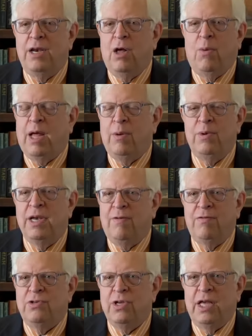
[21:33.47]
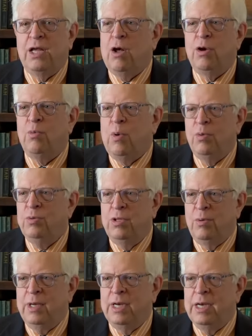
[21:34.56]
No, I would never say God won't
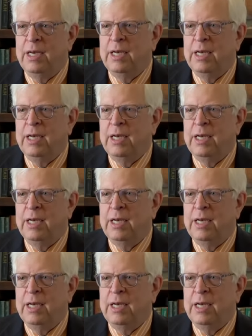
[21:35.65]
do it.